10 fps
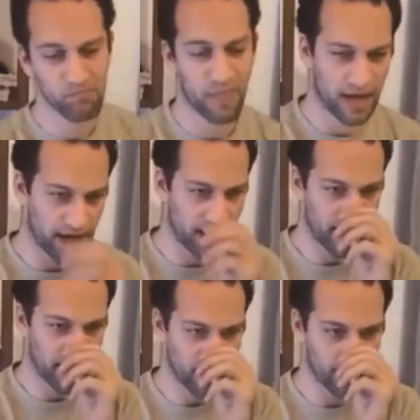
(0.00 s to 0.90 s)

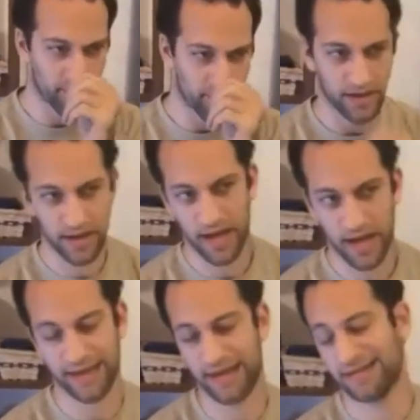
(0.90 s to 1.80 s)
And
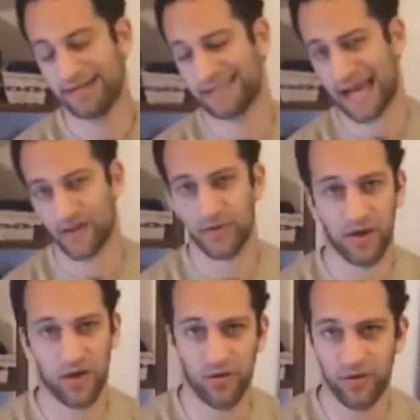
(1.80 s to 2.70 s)
then in the south, we
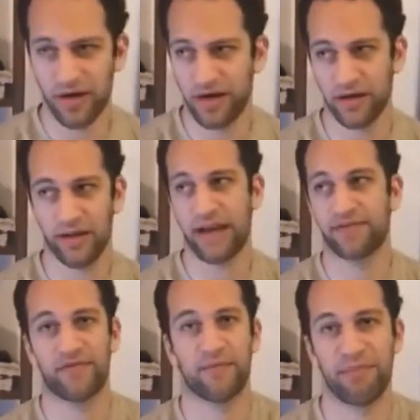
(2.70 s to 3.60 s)
go a lot of
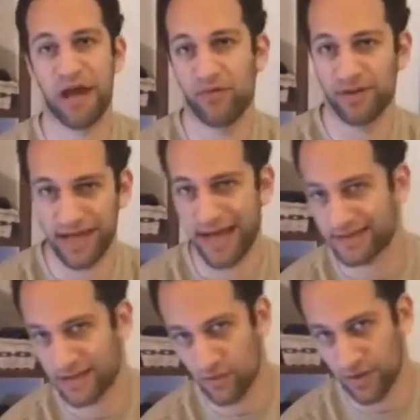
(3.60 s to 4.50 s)
different Bedouin
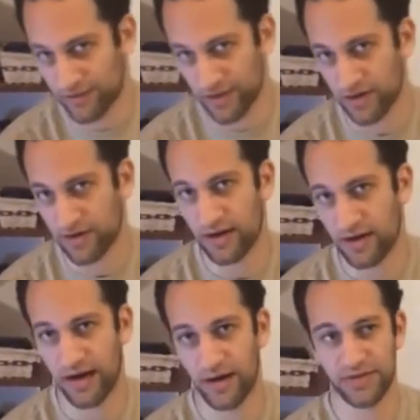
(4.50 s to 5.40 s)
tents in the winter,
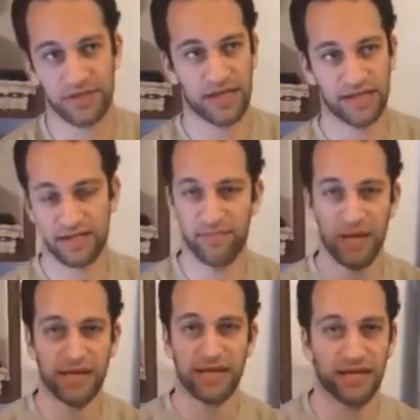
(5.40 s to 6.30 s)
which is like these
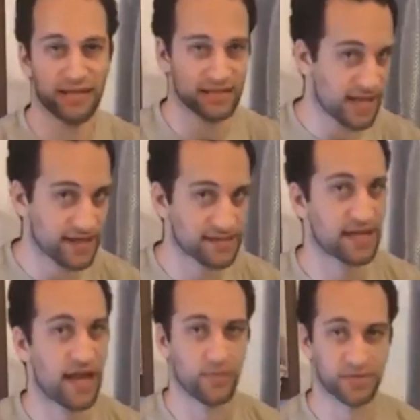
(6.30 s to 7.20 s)
big heated tents
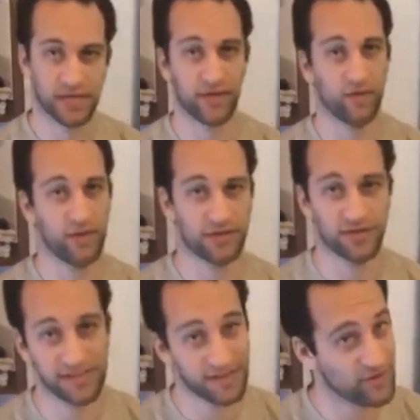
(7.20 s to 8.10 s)
that helps a lot in the winter.
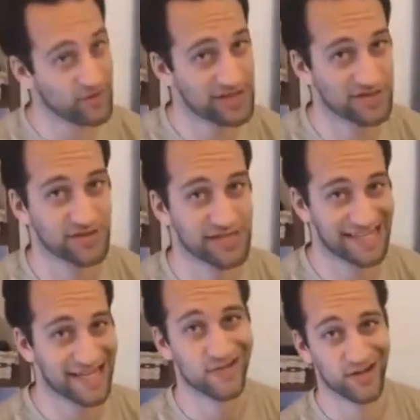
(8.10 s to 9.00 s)
Because even though Israel's a
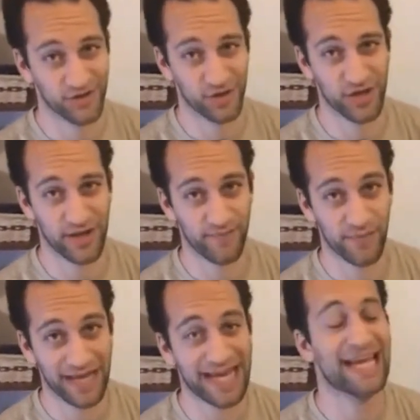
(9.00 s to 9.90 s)
desert country,
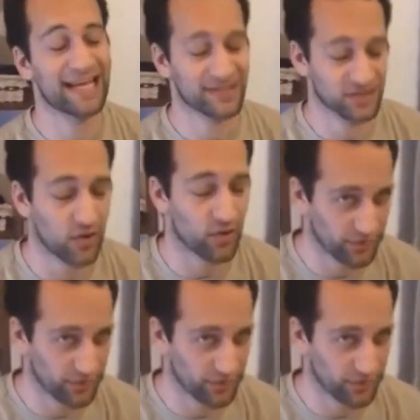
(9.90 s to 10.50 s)
it gets cold.